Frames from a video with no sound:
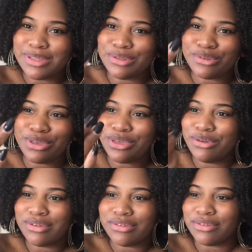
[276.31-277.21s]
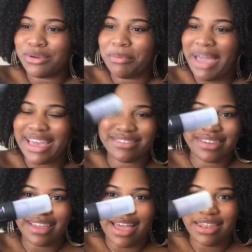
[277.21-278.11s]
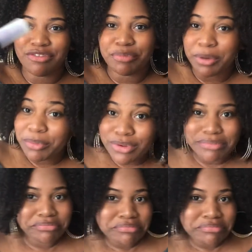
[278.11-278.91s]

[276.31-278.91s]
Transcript: in the cutest little packaging I love purple